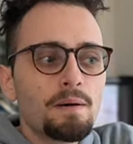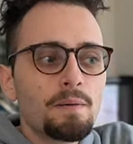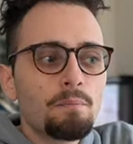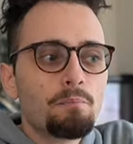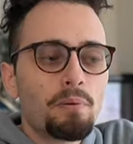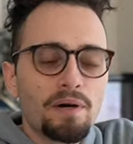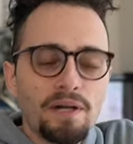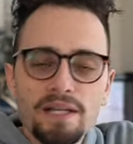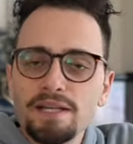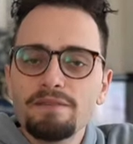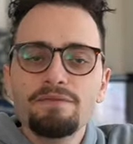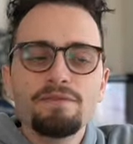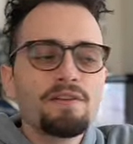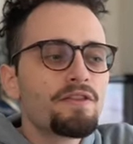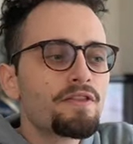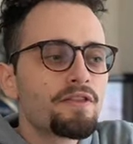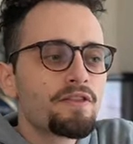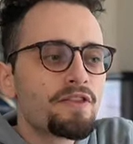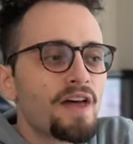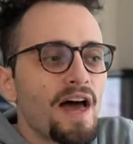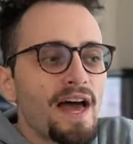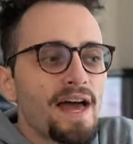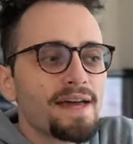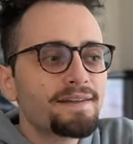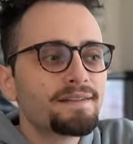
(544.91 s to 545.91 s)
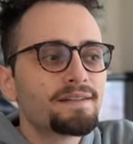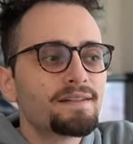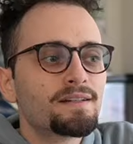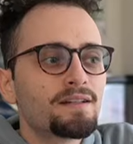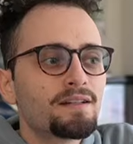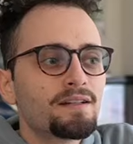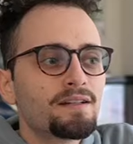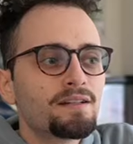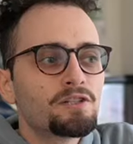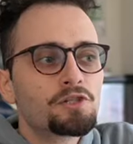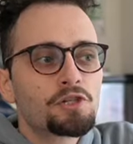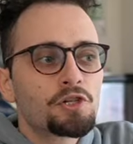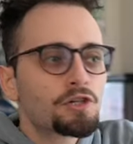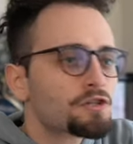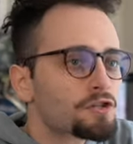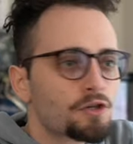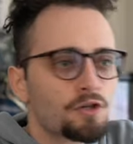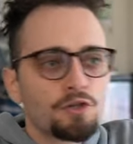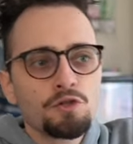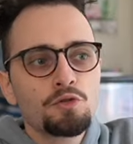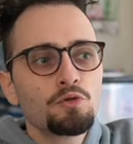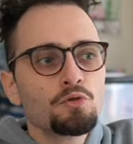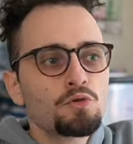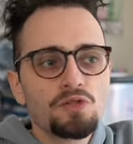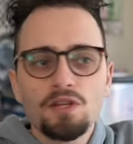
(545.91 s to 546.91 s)
But even then, just
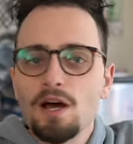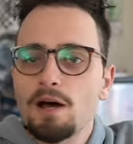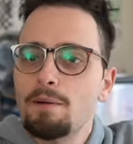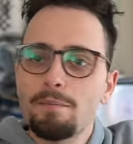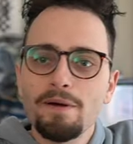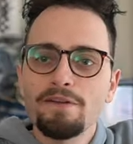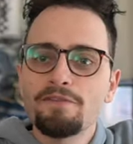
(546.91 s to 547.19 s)
because you stop